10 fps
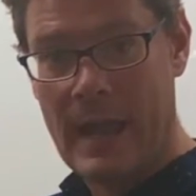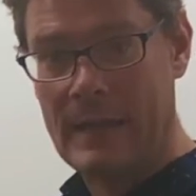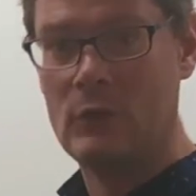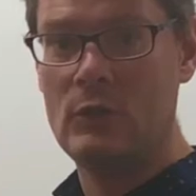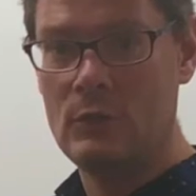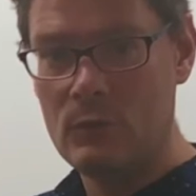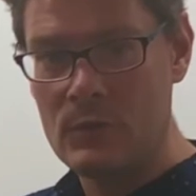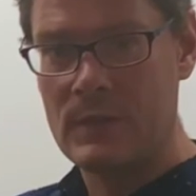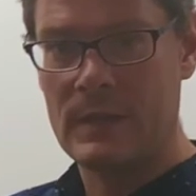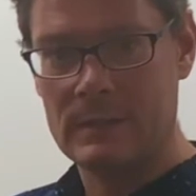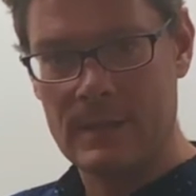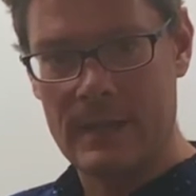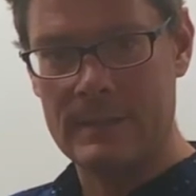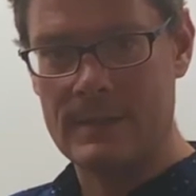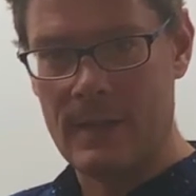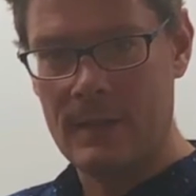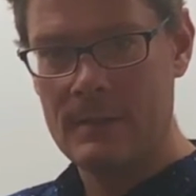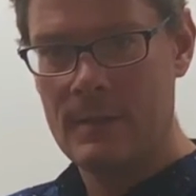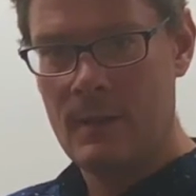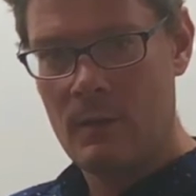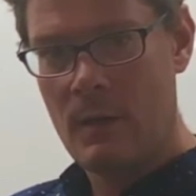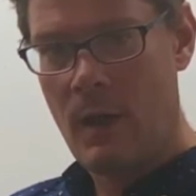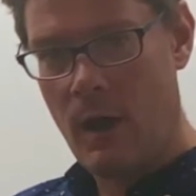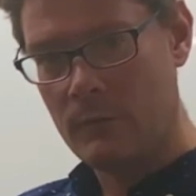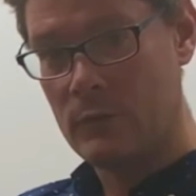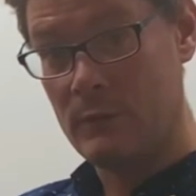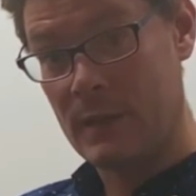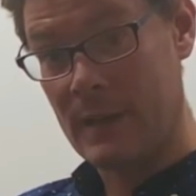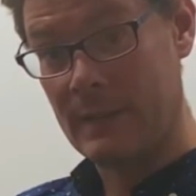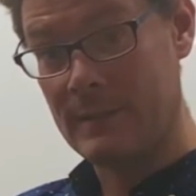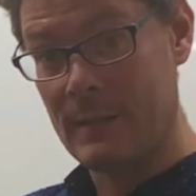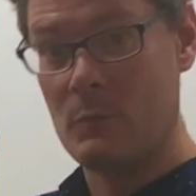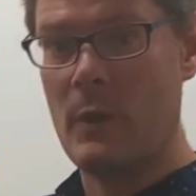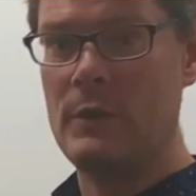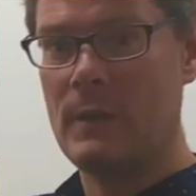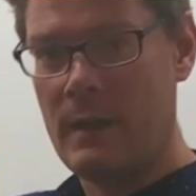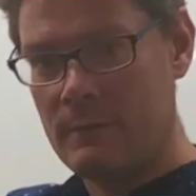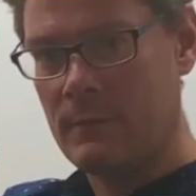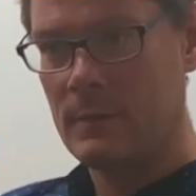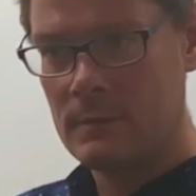and using data after you've collected it when you have